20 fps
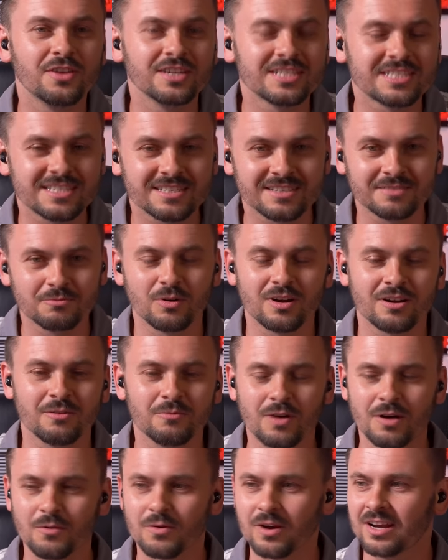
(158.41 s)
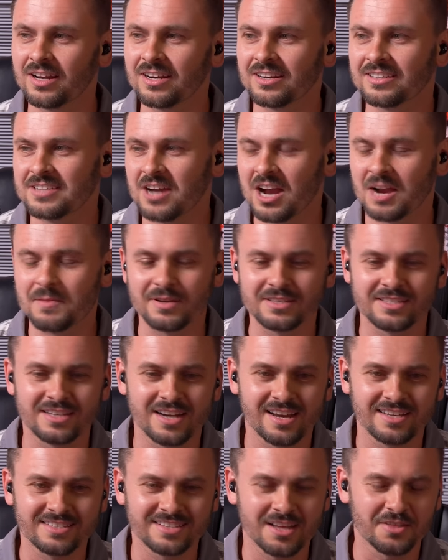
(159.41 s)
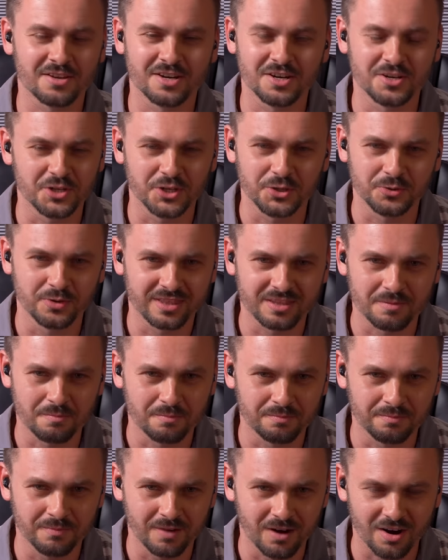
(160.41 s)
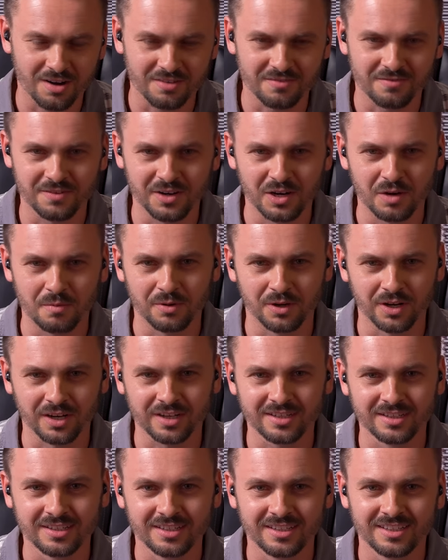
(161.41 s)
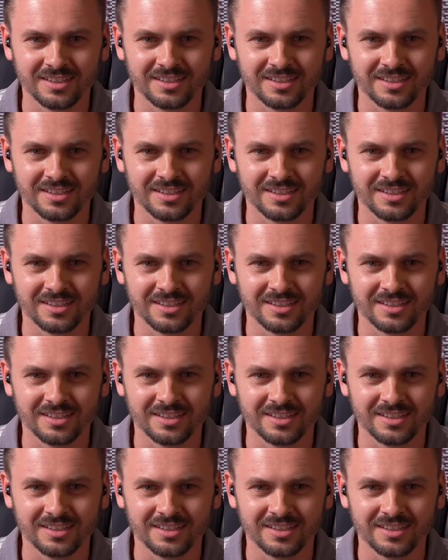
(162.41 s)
This what what we're going to talk about today has nothing to do with the Art and Fear book.